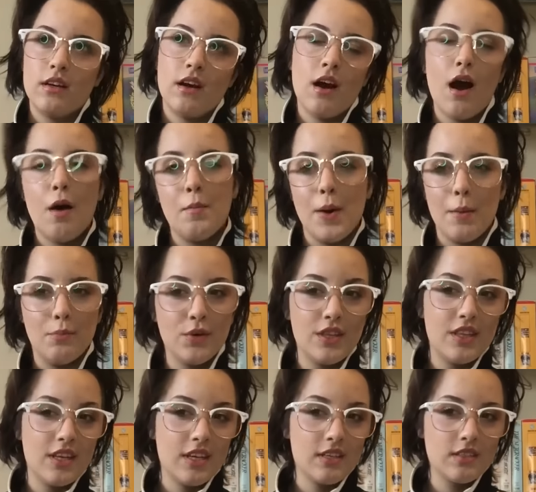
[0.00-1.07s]
come up with
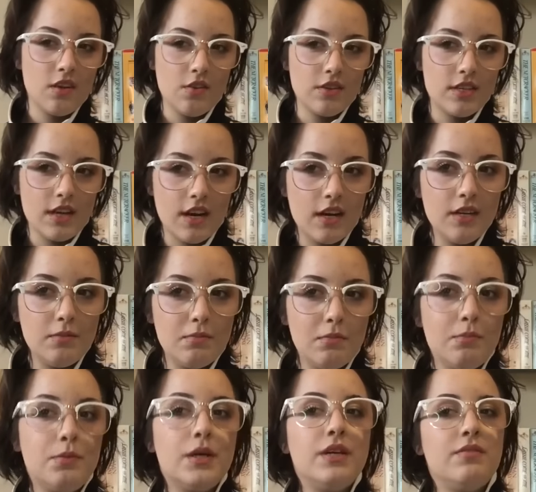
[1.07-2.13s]
things all the time,
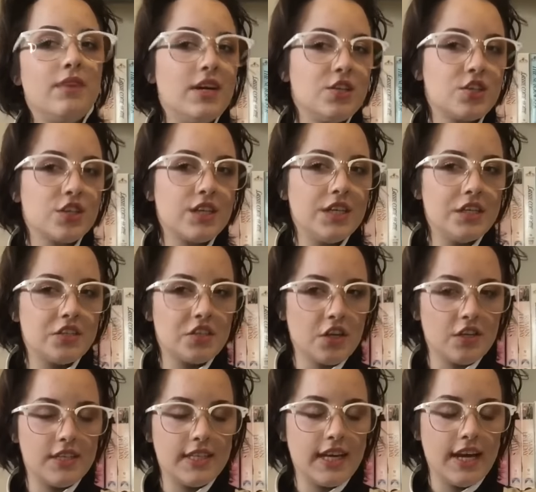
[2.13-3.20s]
but eventually you
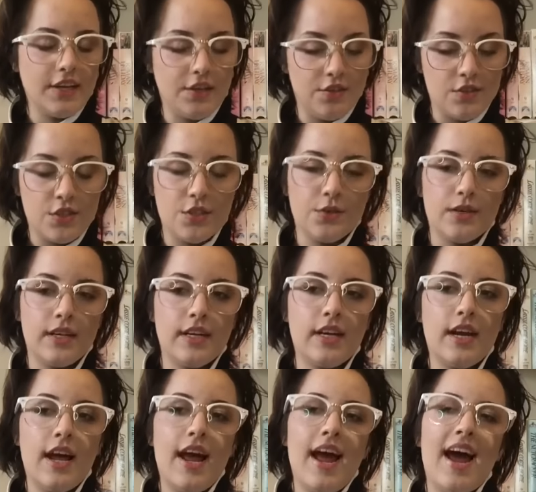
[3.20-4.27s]
start to get used to it
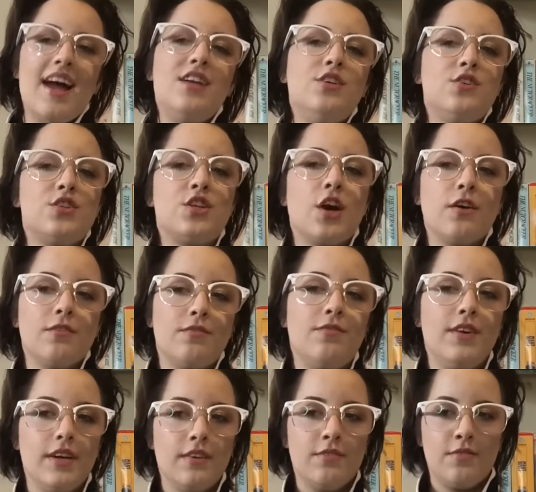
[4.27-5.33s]
and you start
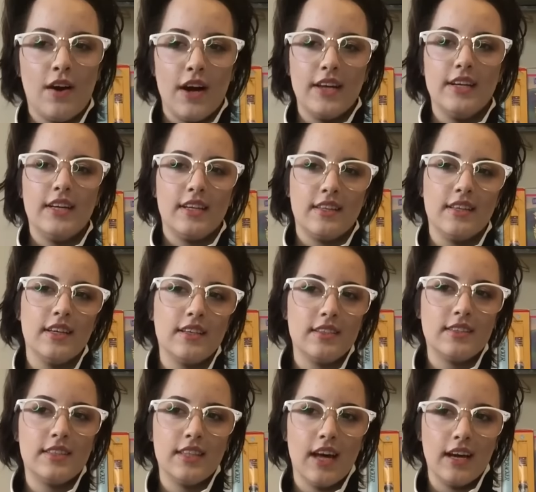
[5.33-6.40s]
finding
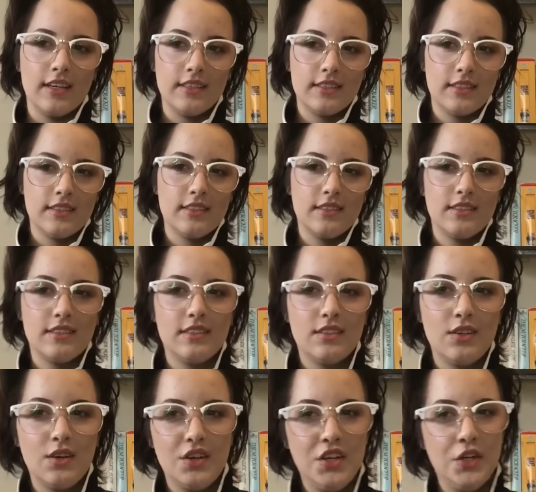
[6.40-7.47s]
things that
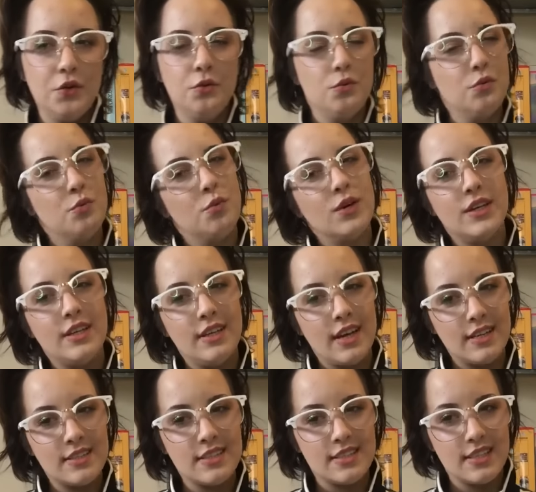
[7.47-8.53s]
you wouldn't
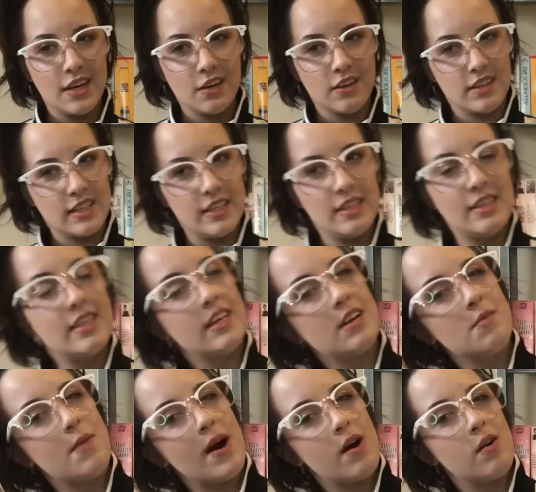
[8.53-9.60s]
necessarily think
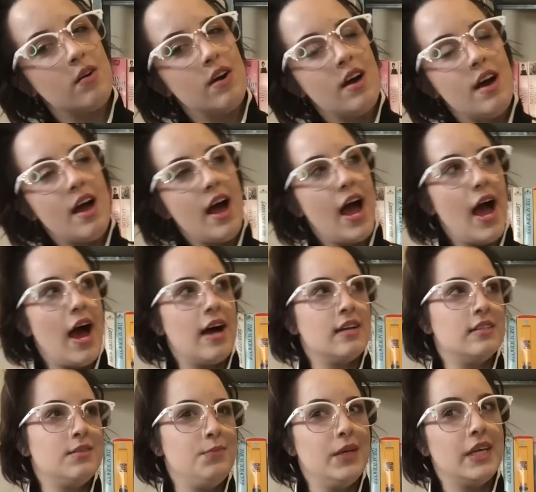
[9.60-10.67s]
about as
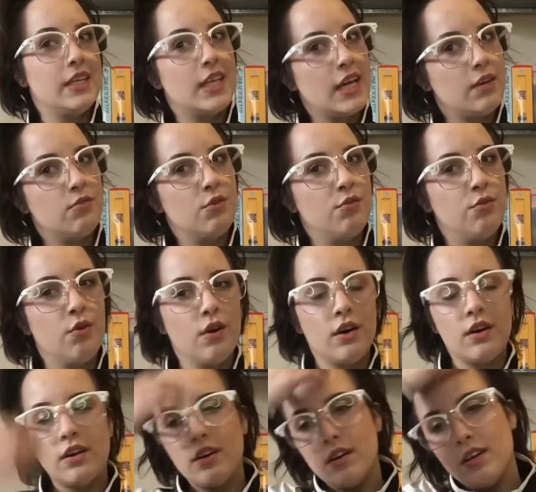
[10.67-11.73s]
being thankful for.
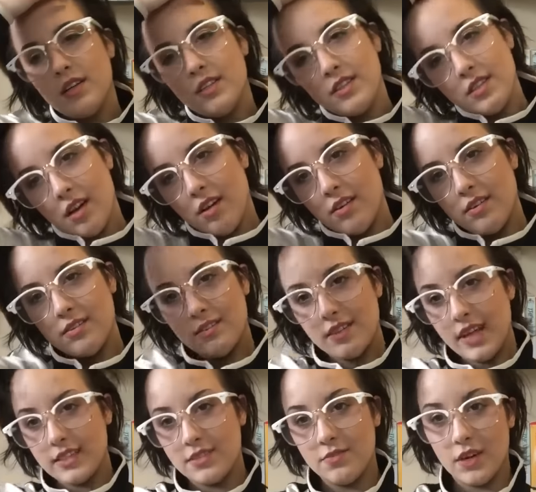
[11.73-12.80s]
So
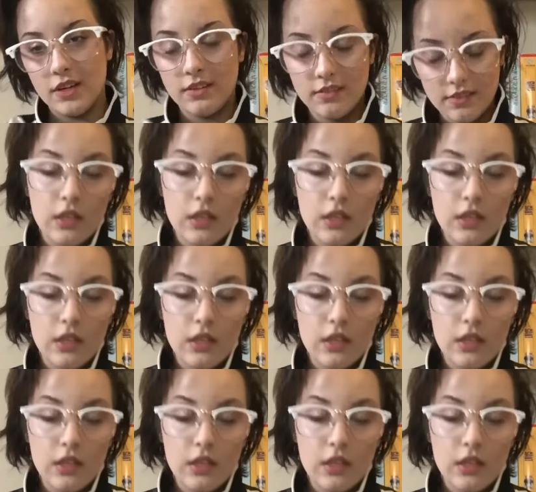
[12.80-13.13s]
that's fun.